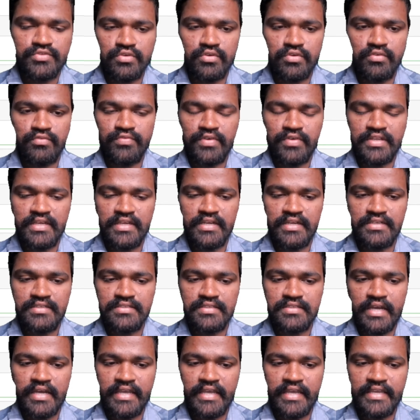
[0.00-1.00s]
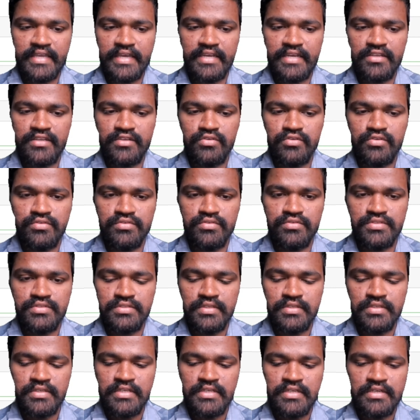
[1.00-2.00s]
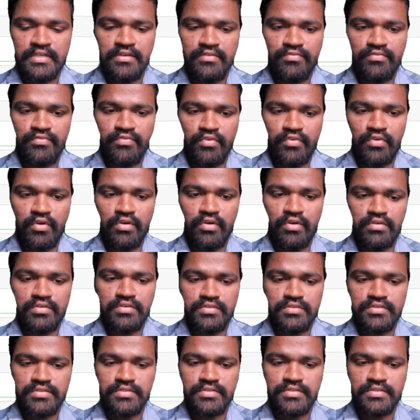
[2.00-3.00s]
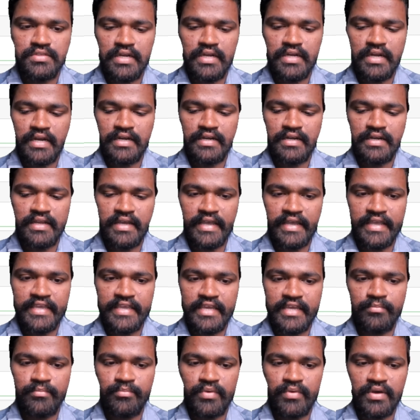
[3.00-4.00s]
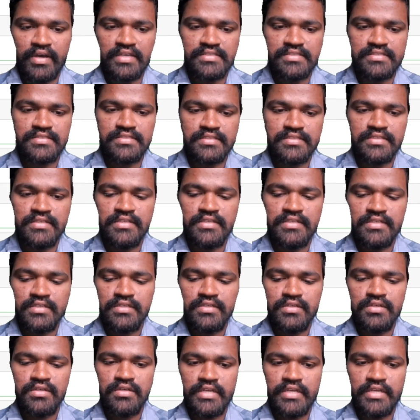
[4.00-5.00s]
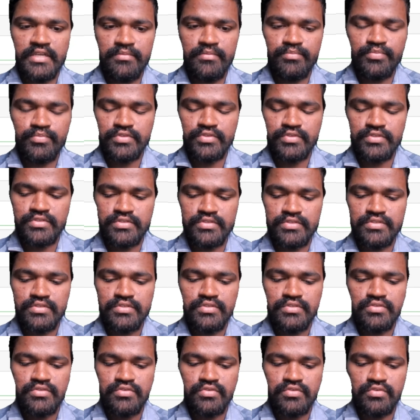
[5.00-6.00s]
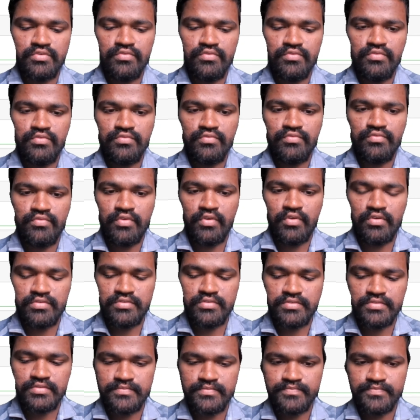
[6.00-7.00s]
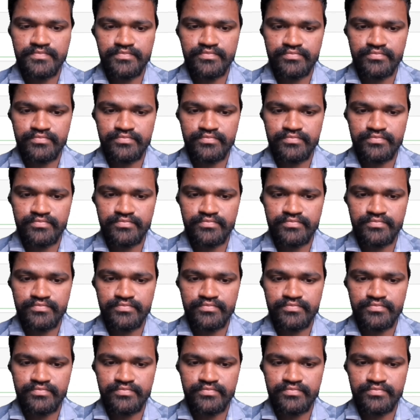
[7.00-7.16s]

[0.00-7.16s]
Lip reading: So for that I can use float and I can pass input to float.